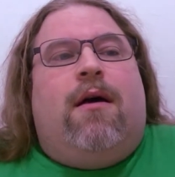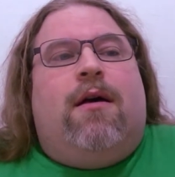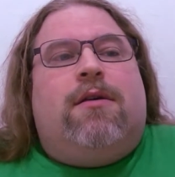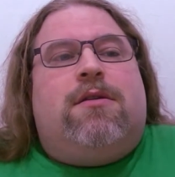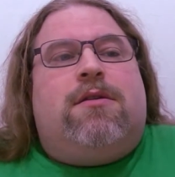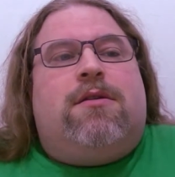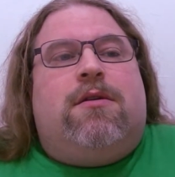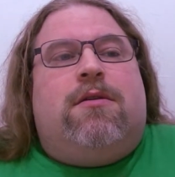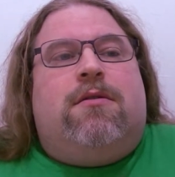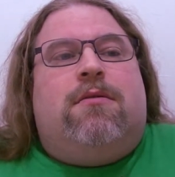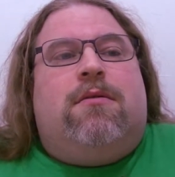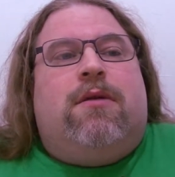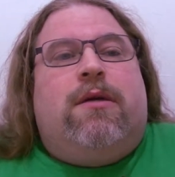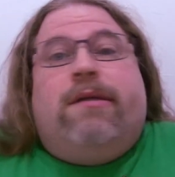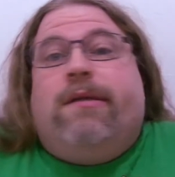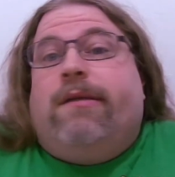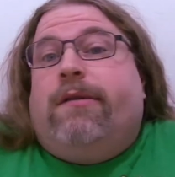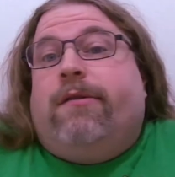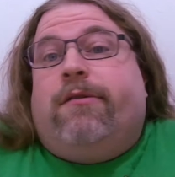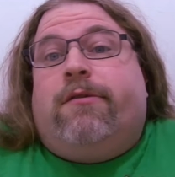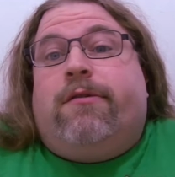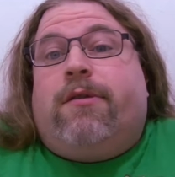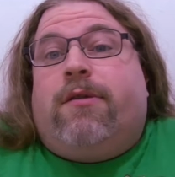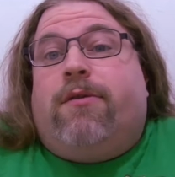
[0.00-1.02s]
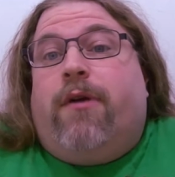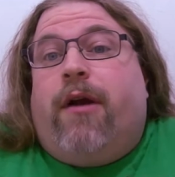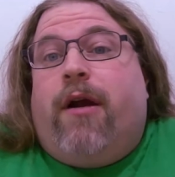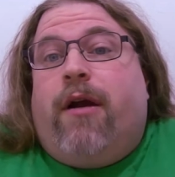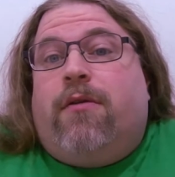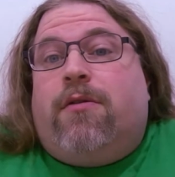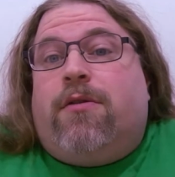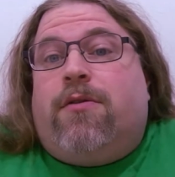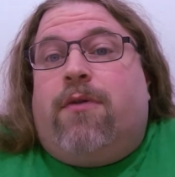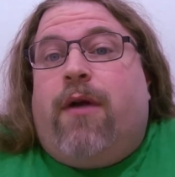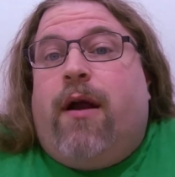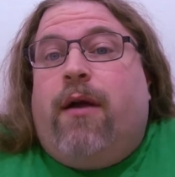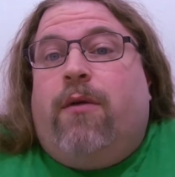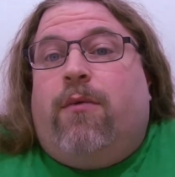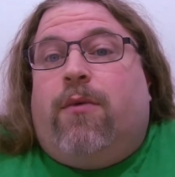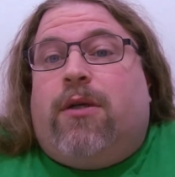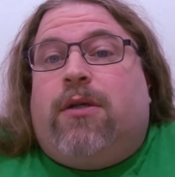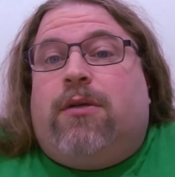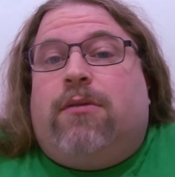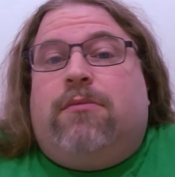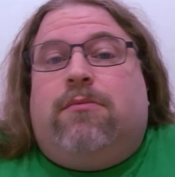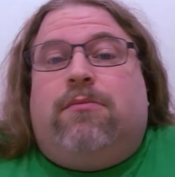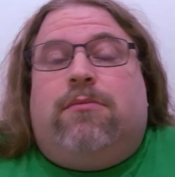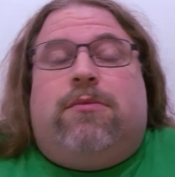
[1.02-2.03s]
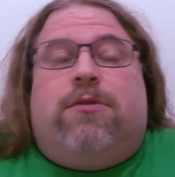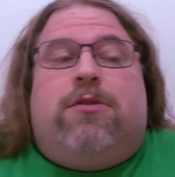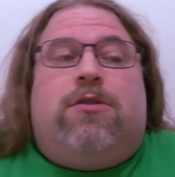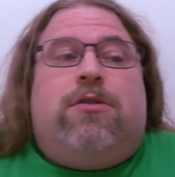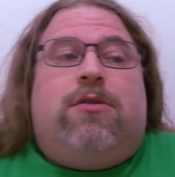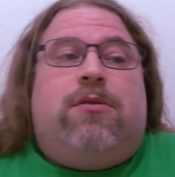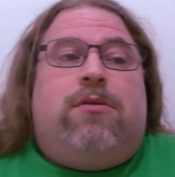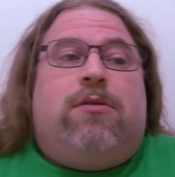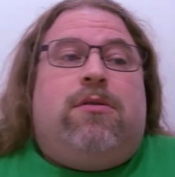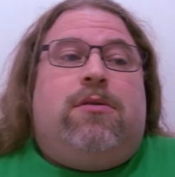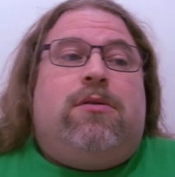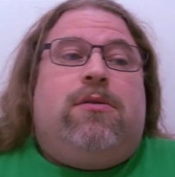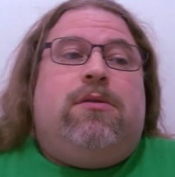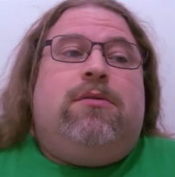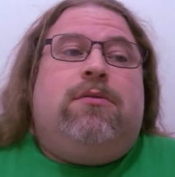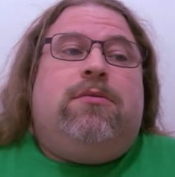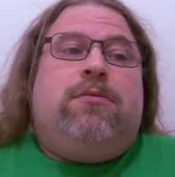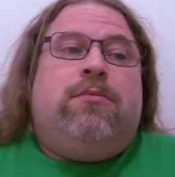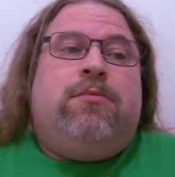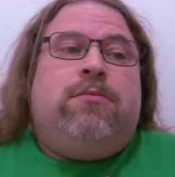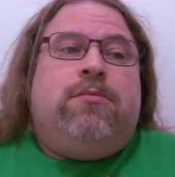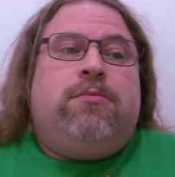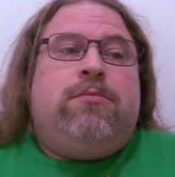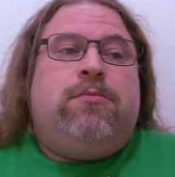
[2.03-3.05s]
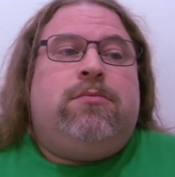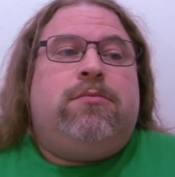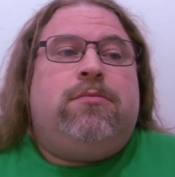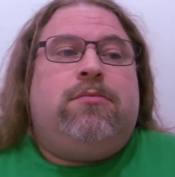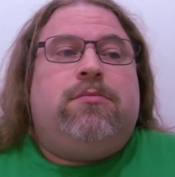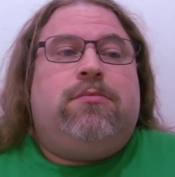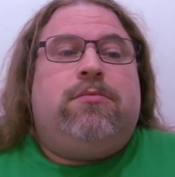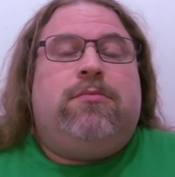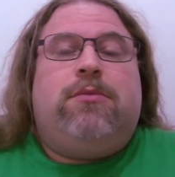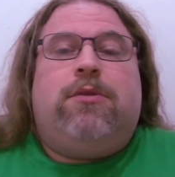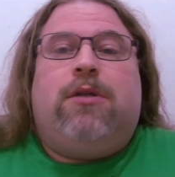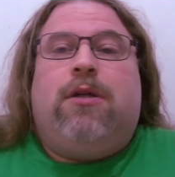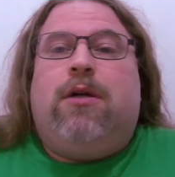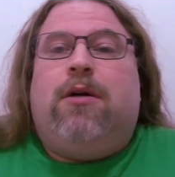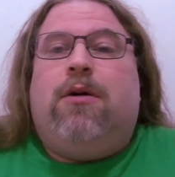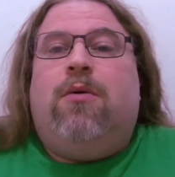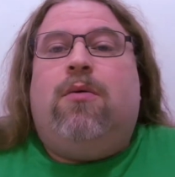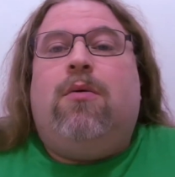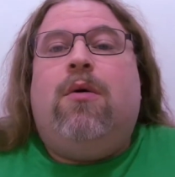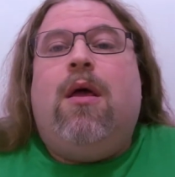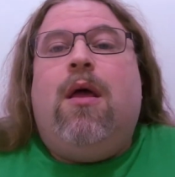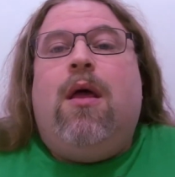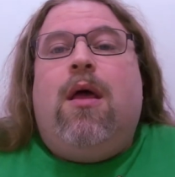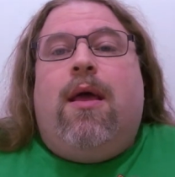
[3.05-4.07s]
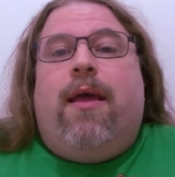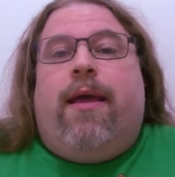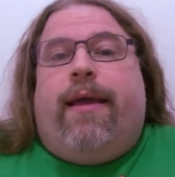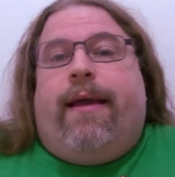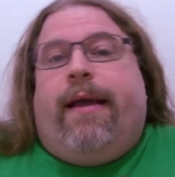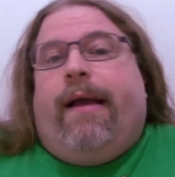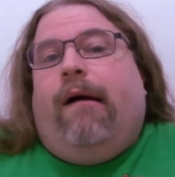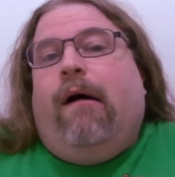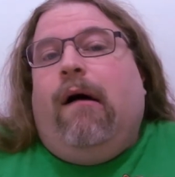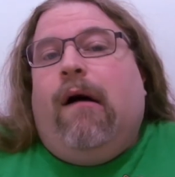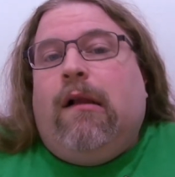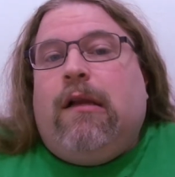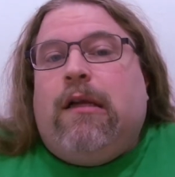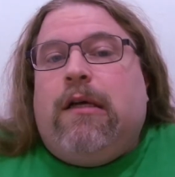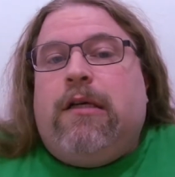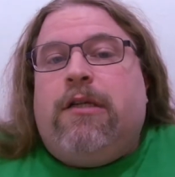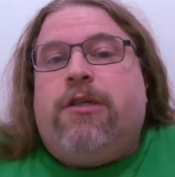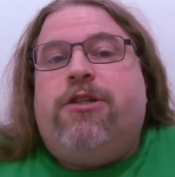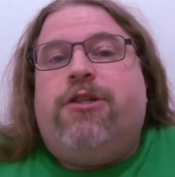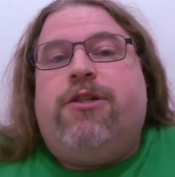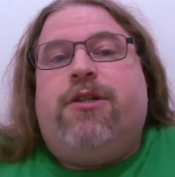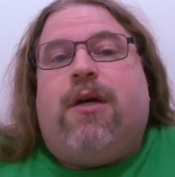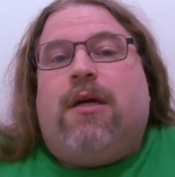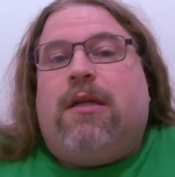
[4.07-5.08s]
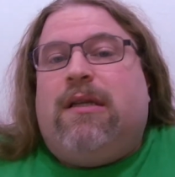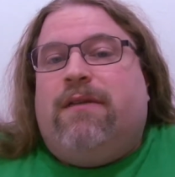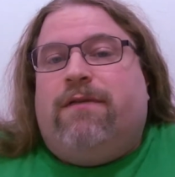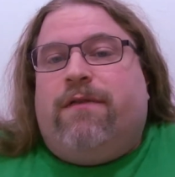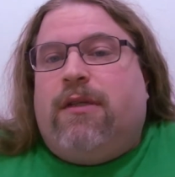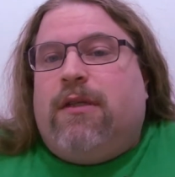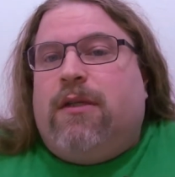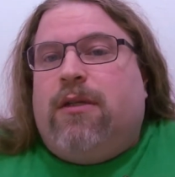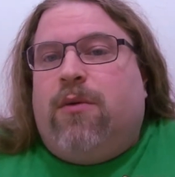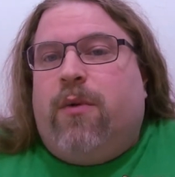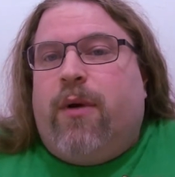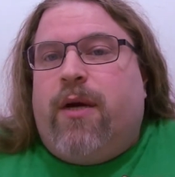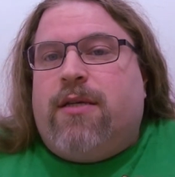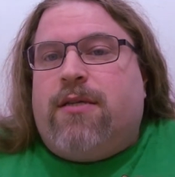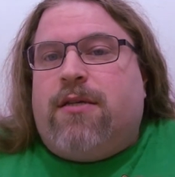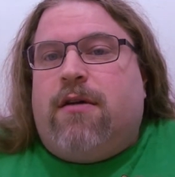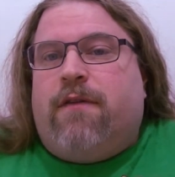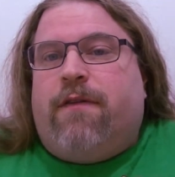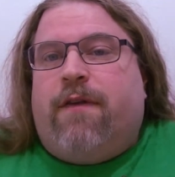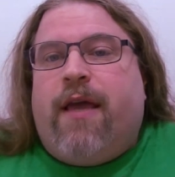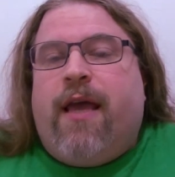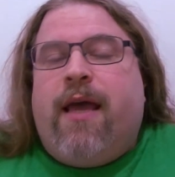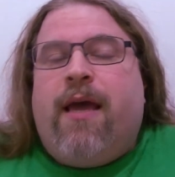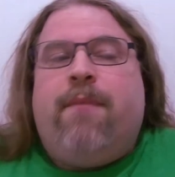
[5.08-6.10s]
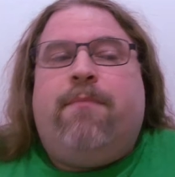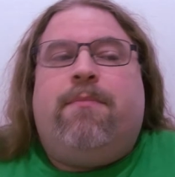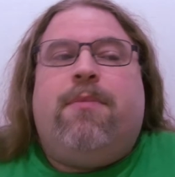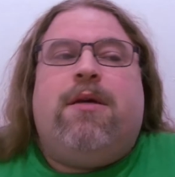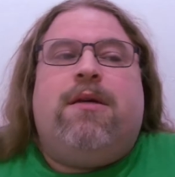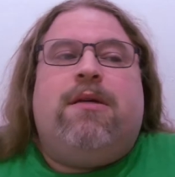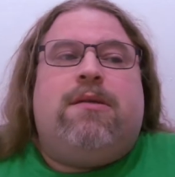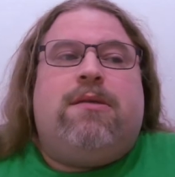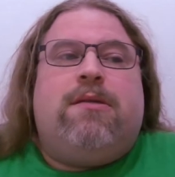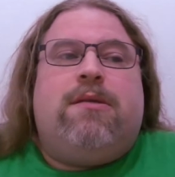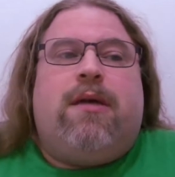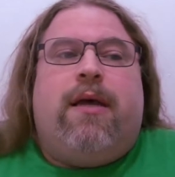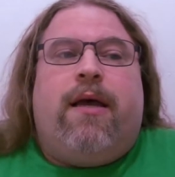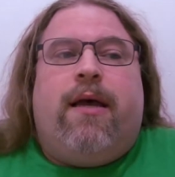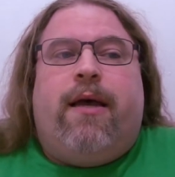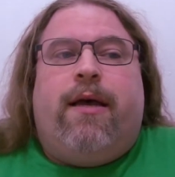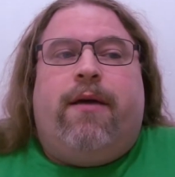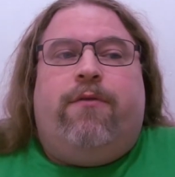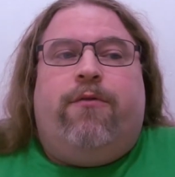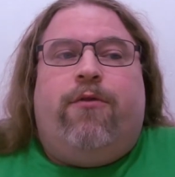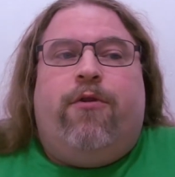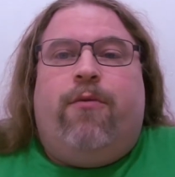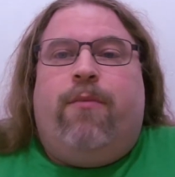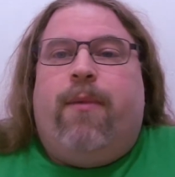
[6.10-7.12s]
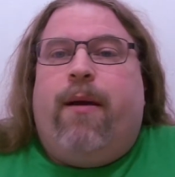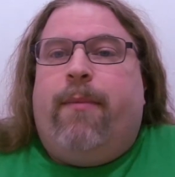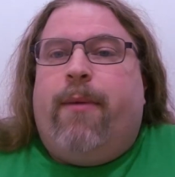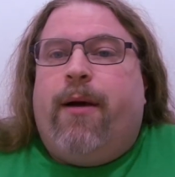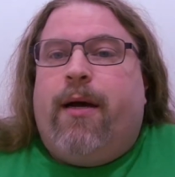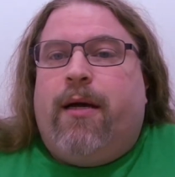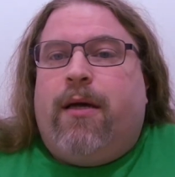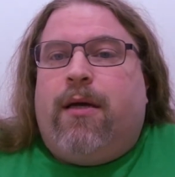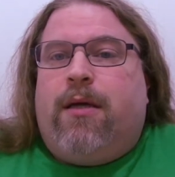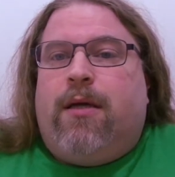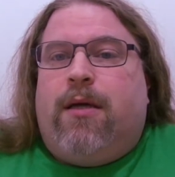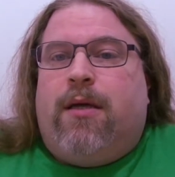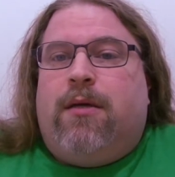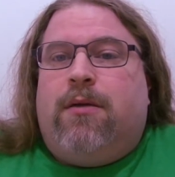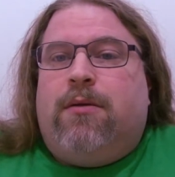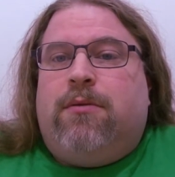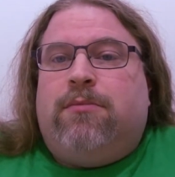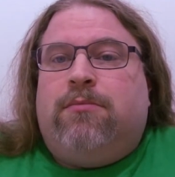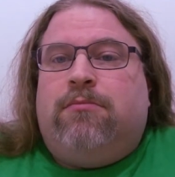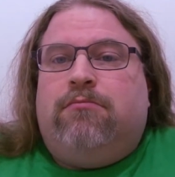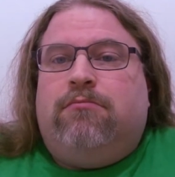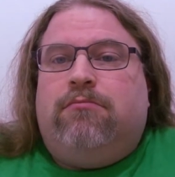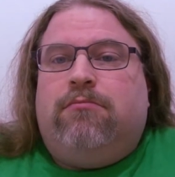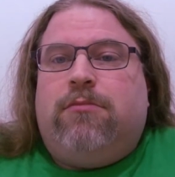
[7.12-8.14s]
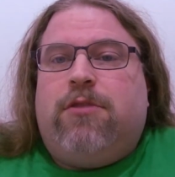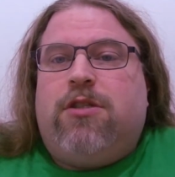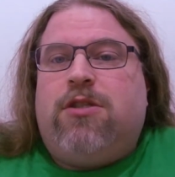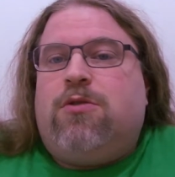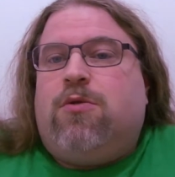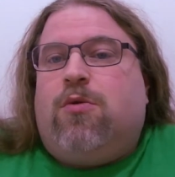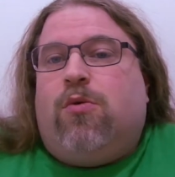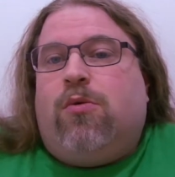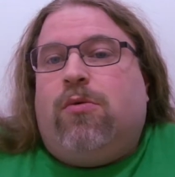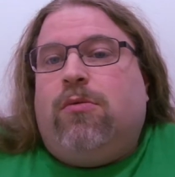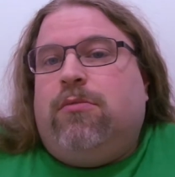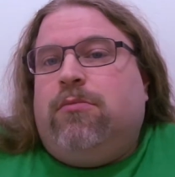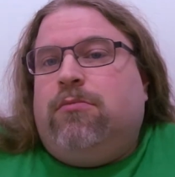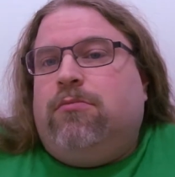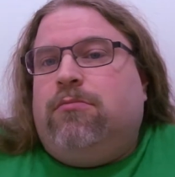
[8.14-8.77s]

So I didn't learn to ride one until, in college. I lived a little ways off campus and rode my bike in to school.